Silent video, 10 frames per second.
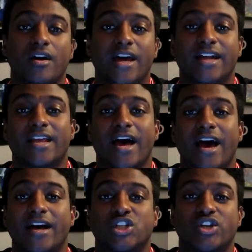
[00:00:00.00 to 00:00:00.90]
Hit that
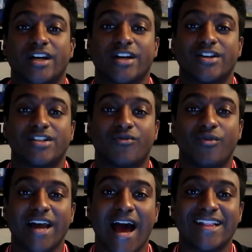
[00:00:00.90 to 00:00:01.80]
hat trick, because if
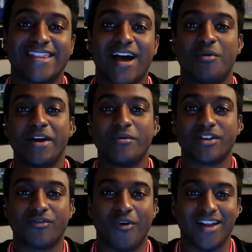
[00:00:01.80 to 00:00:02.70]
we had that, we
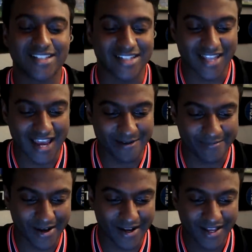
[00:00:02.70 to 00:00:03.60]
would have won today,
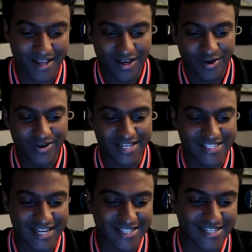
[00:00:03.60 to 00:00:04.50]
but we
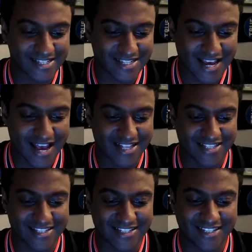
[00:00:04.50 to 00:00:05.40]
didn't.
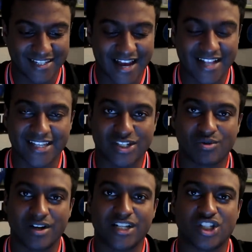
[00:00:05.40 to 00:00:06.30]
And yeah, this
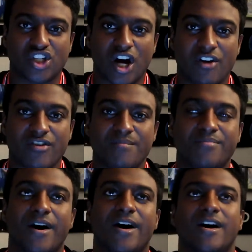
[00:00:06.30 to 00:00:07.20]
one is jarring,
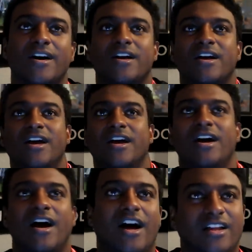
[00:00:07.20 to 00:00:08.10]
but
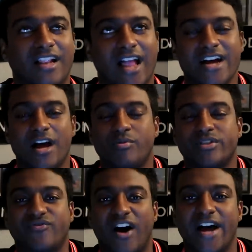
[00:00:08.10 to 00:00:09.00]
the lineup
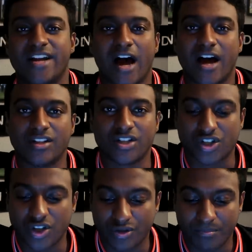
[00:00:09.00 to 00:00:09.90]
was fine. I
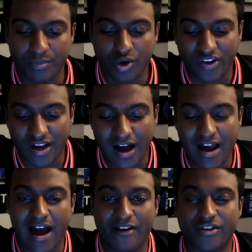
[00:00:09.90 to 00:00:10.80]
understood moving
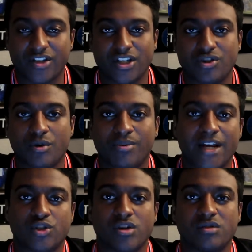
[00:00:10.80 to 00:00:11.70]
Kai Havertz into a
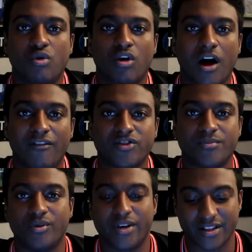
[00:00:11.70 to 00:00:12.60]
place where he's more
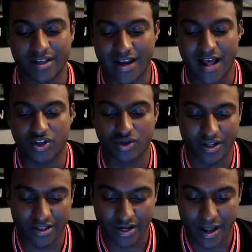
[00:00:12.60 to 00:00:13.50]
comfortable in
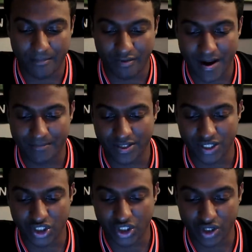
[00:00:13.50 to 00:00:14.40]
the number eight
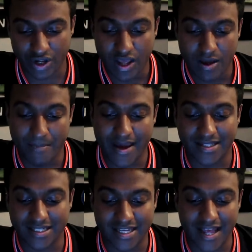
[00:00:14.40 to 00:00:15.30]
position
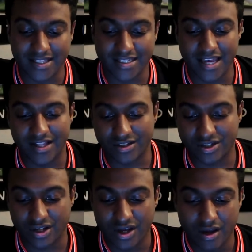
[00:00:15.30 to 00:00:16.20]
made sense, and
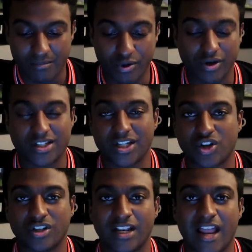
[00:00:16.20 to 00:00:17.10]

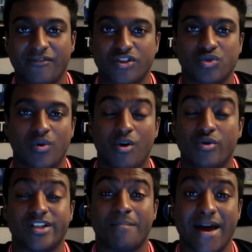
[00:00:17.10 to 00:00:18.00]
Pulisic on the left as well
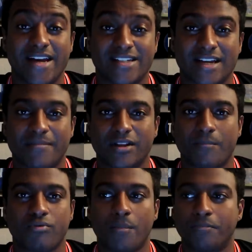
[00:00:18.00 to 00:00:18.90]
was amazing. But
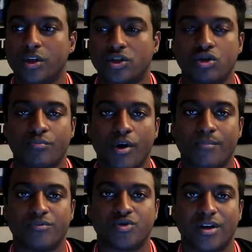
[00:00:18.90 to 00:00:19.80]
the two
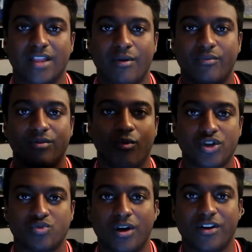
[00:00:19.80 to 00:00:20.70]
problems were
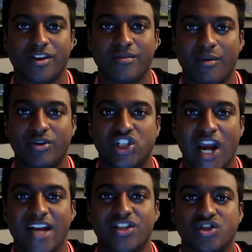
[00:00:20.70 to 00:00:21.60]
that we
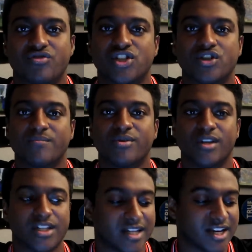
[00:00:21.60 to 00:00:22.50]
changed Christian
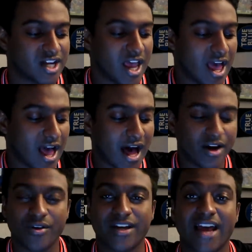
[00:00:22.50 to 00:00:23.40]
Pulisic. I
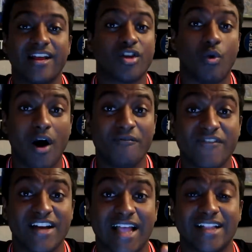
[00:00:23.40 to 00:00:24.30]
don't get the one
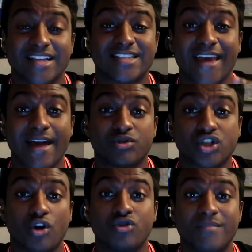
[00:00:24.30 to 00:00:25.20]
thing that this game
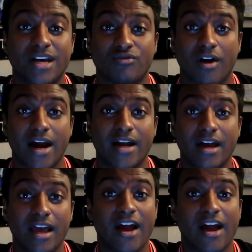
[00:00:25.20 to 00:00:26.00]
showed me, right?